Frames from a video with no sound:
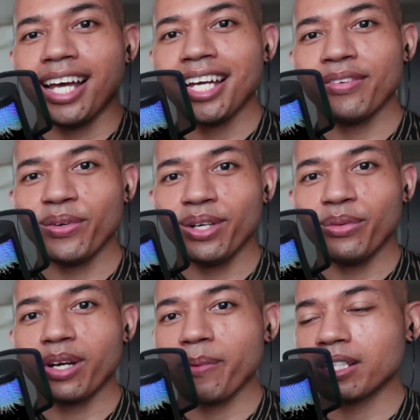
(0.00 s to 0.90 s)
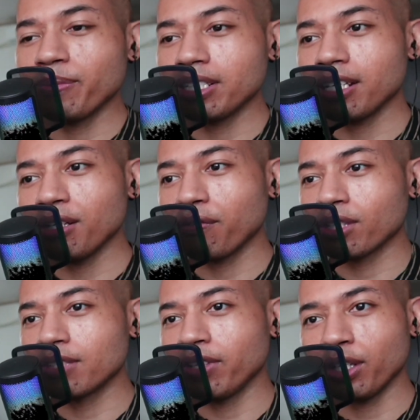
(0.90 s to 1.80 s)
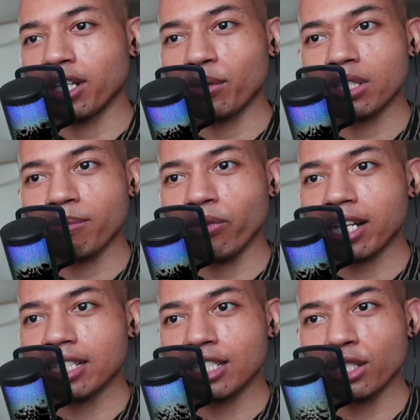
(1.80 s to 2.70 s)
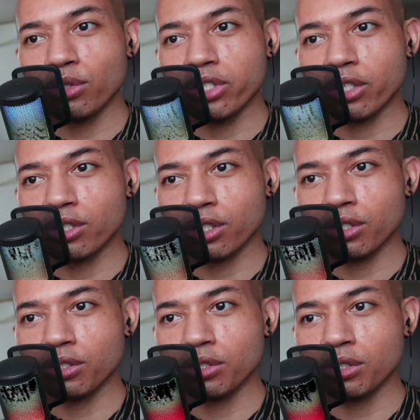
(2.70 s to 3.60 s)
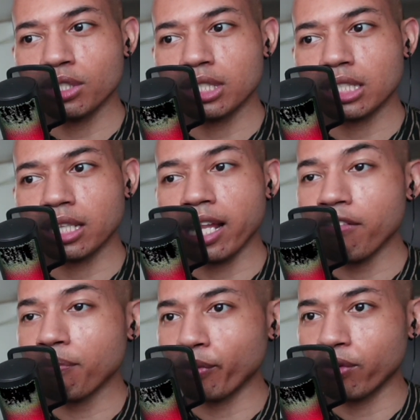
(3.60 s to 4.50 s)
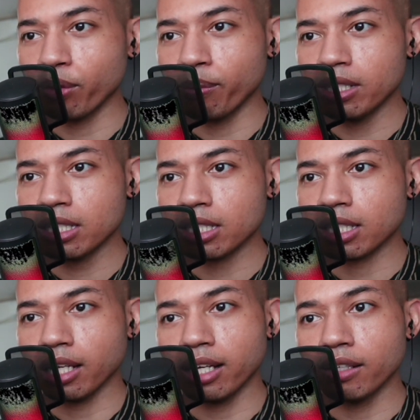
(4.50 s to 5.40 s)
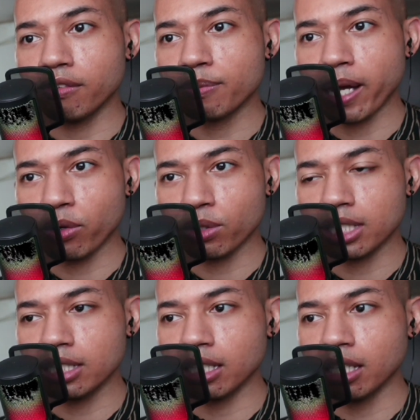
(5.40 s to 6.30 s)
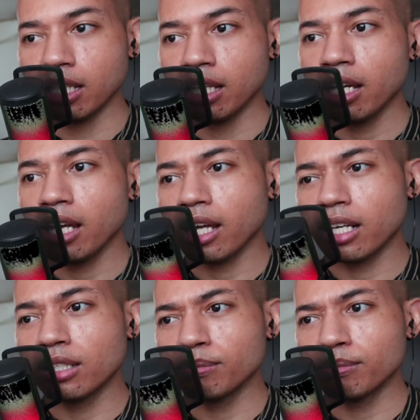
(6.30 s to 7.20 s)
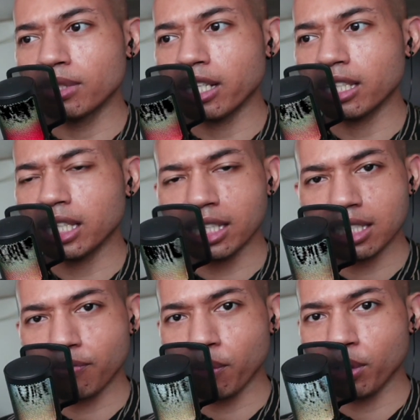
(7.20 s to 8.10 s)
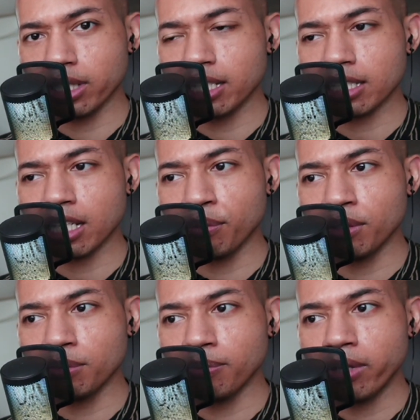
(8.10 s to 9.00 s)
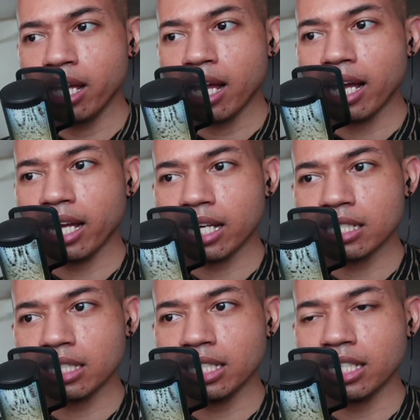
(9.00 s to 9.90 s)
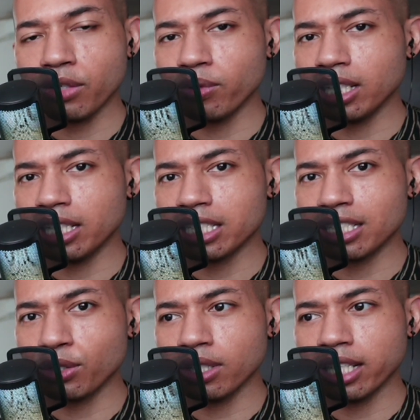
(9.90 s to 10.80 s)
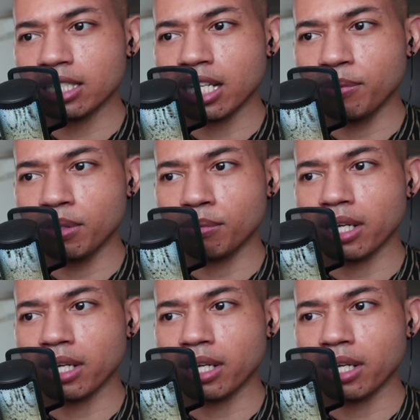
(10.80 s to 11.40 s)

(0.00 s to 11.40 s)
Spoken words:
Hi everyone, welcome back to my channel. For this video, I'm going to be reacting to JoJo's live performance of Spiral Season. I think this is from her latest album. I actually didn't really listen to her latest album.